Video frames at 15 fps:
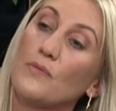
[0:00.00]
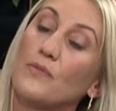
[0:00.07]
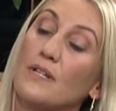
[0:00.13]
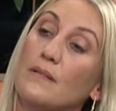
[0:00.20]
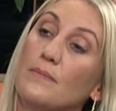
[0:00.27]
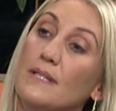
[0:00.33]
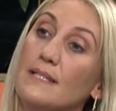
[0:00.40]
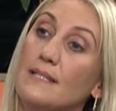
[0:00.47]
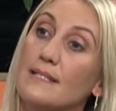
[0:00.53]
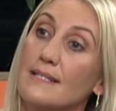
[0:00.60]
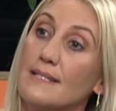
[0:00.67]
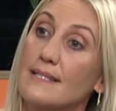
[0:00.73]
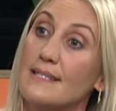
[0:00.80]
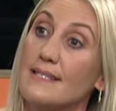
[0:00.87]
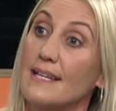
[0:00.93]
we recommend
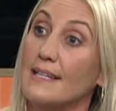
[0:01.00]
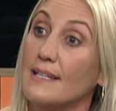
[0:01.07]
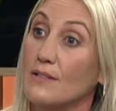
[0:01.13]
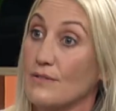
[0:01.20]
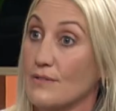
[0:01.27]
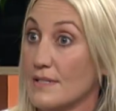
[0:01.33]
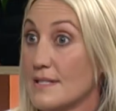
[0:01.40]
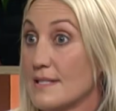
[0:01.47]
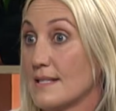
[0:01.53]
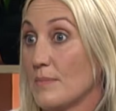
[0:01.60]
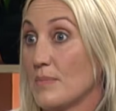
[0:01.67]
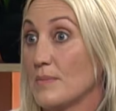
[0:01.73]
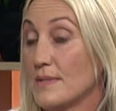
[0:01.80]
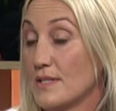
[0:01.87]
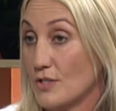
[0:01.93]
is they get onto the
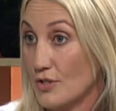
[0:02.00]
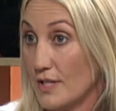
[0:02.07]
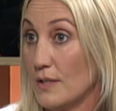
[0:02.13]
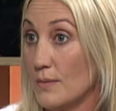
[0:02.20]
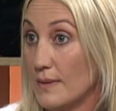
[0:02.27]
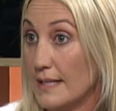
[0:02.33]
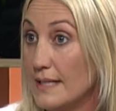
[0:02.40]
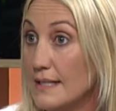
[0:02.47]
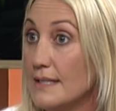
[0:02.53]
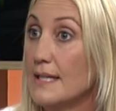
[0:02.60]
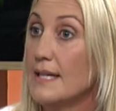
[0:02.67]
supplement straight away,